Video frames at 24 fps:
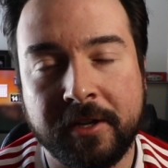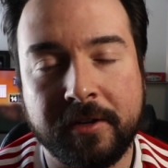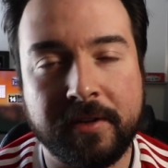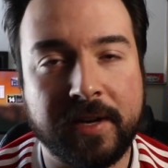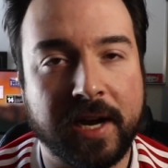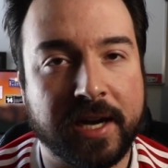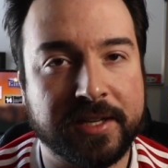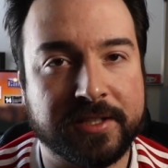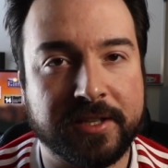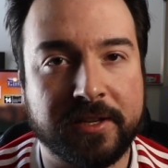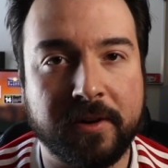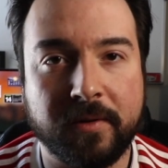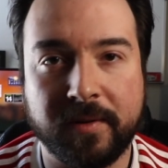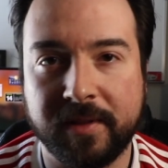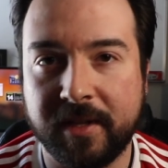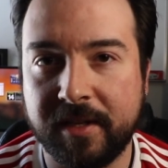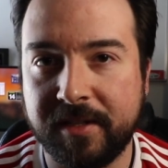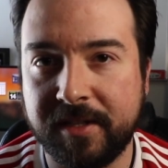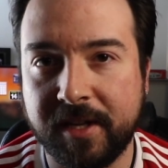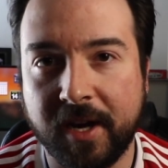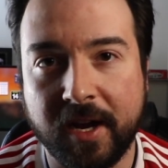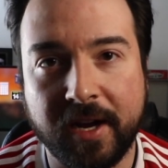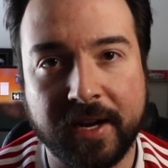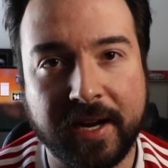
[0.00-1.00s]
You got to go in
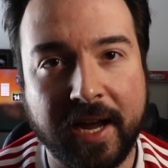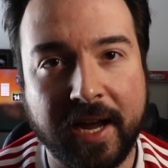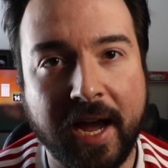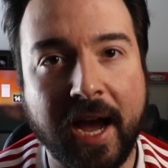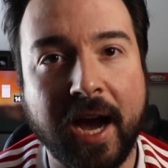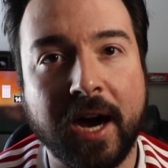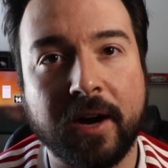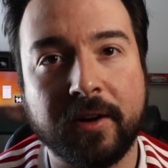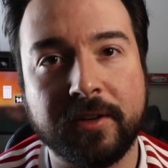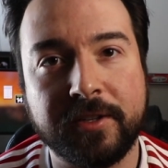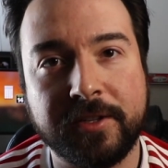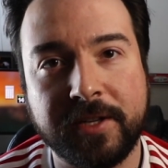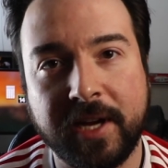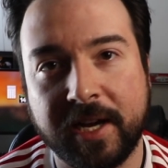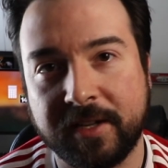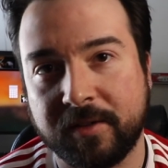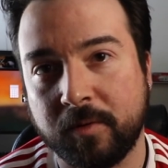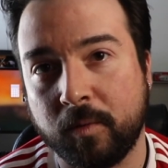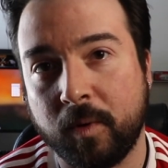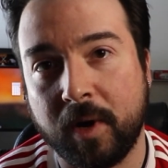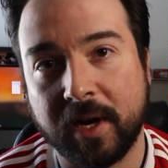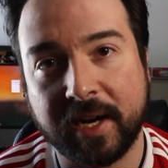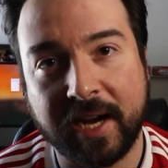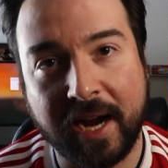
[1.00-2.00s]
the dugout. You got
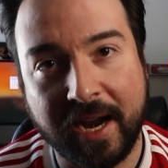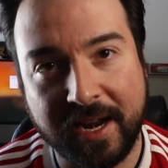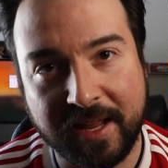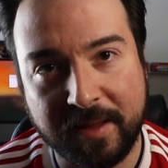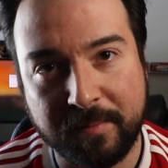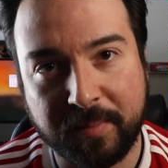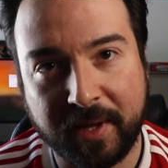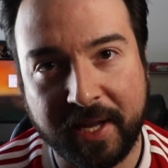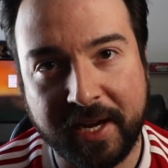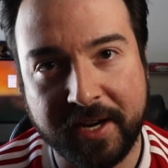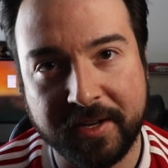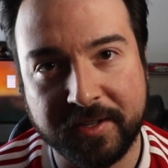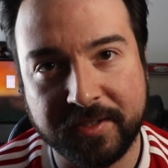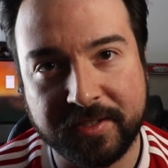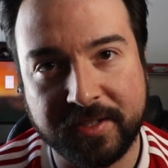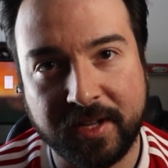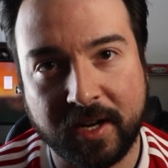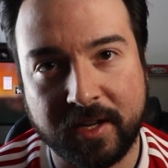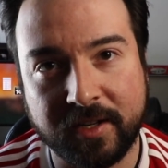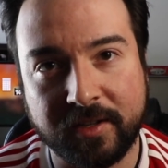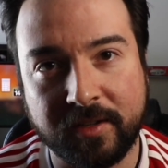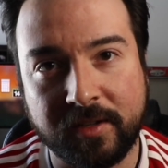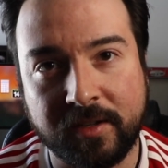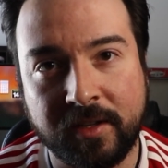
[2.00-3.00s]
to walk out of the players'
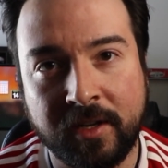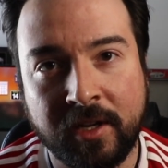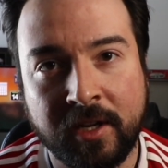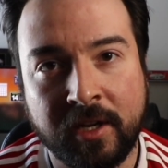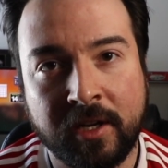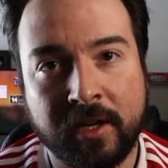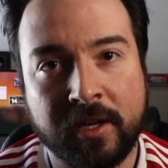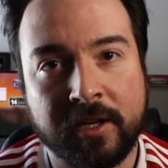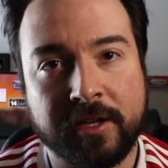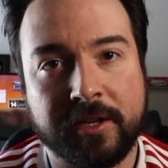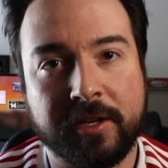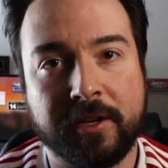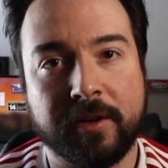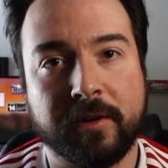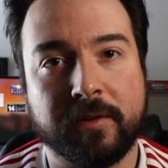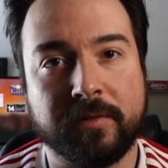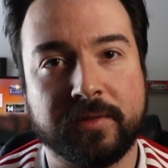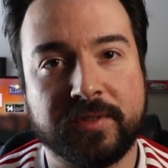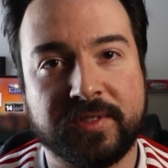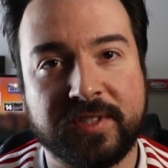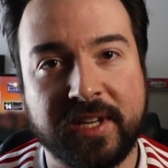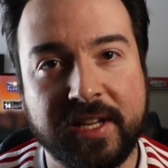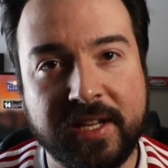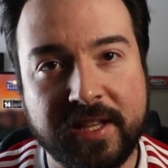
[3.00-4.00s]
tunnel, you
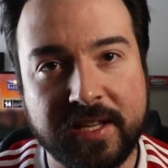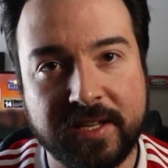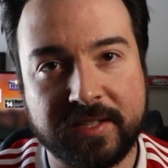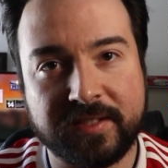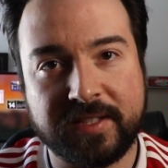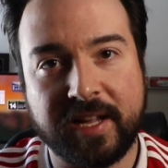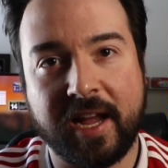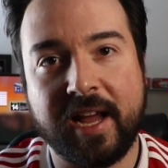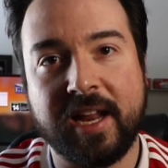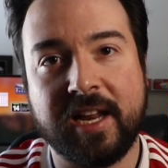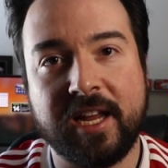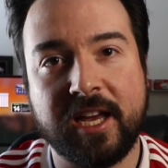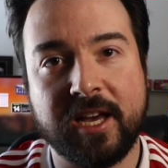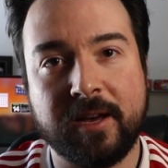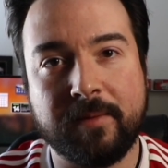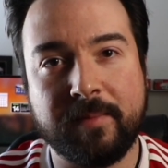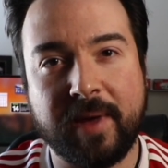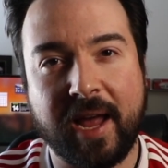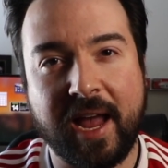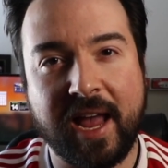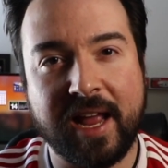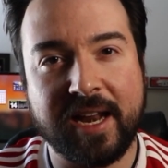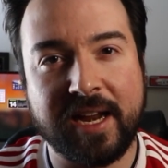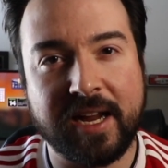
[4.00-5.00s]
know, sit in the
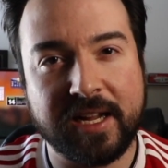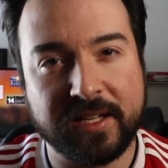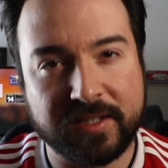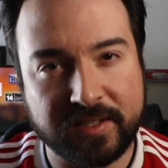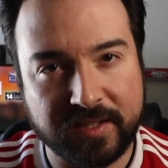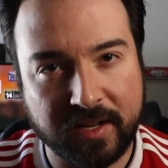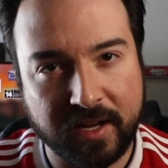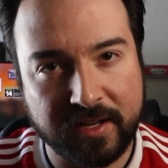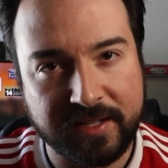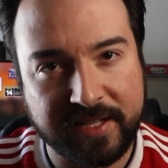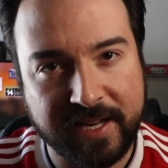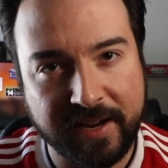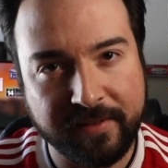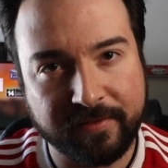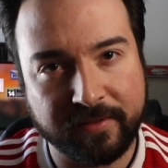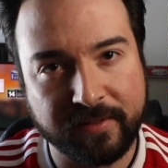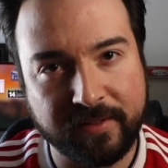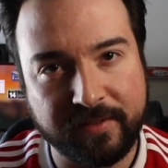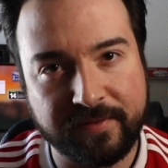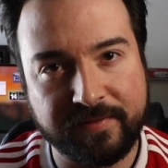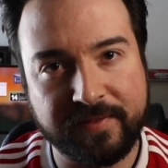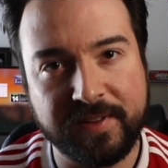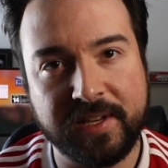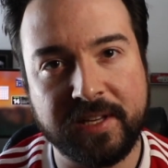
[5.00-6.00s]
stadium. And it's a
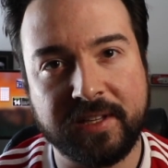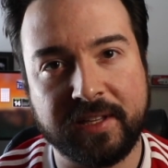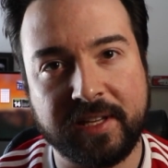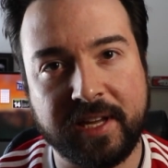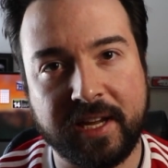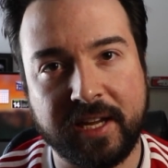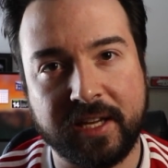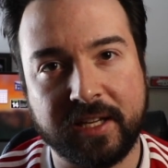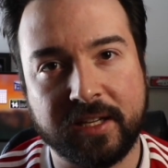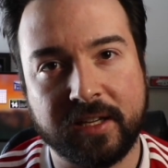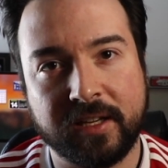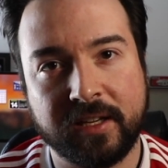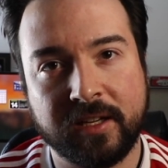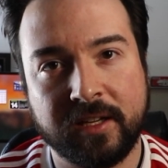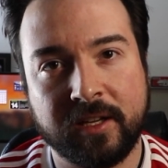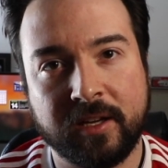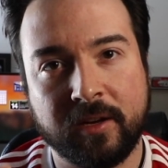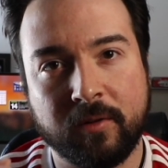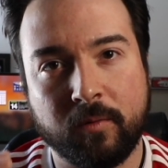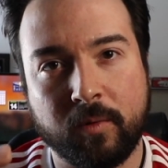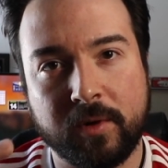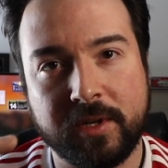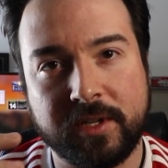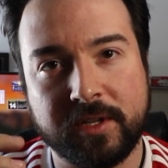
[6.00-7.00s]
different feeling
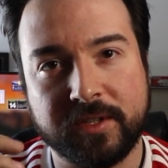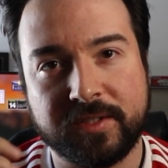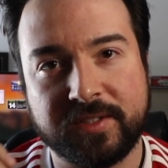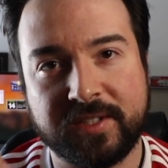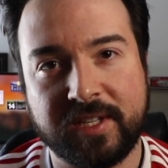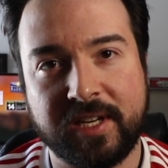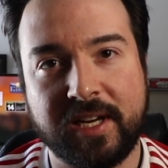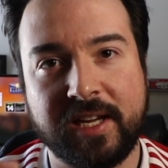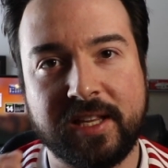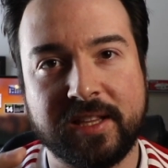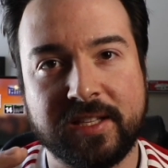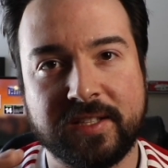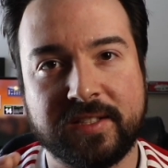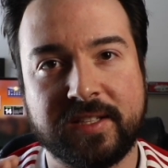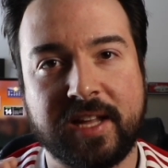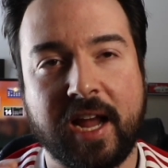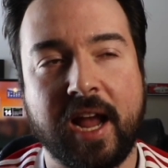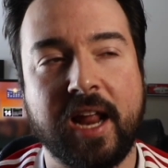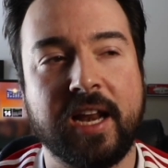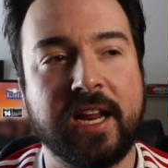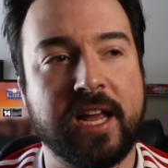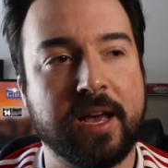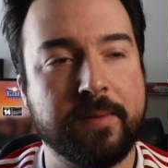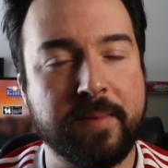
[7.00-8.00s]
when you're sitting in the
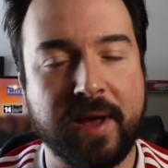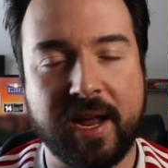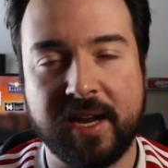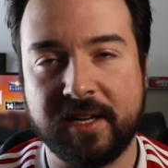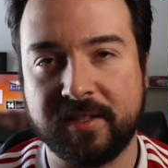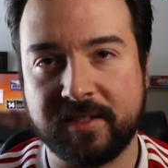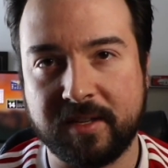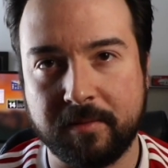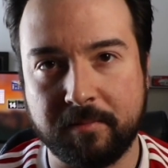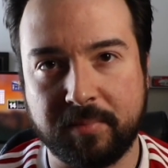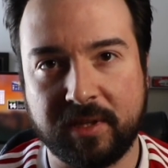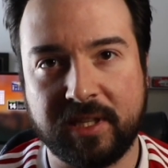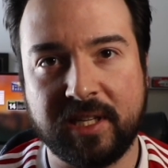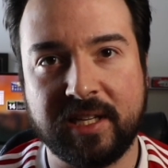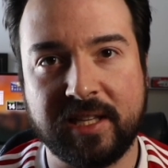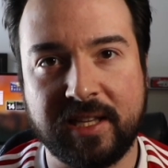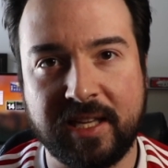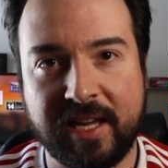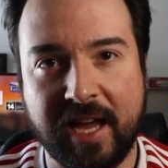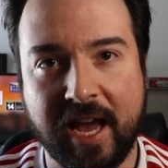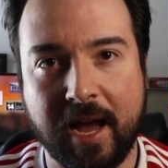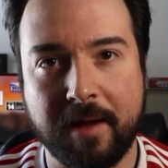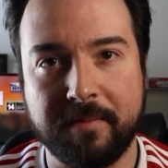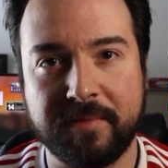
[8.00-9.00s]
stadium and it's
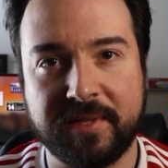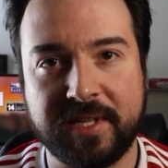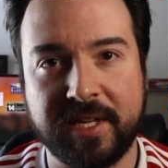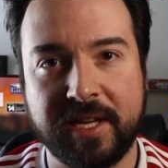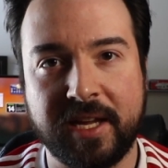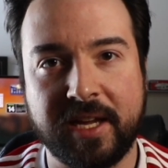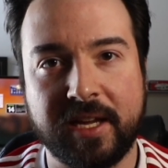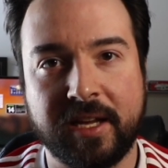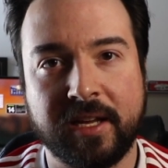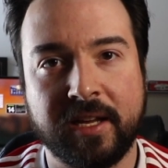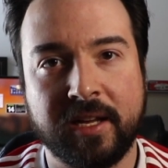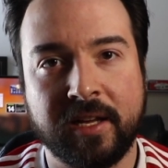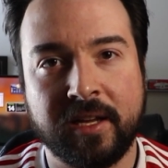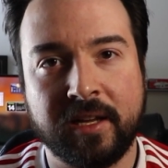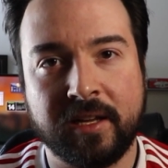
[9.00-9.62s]
completely empty.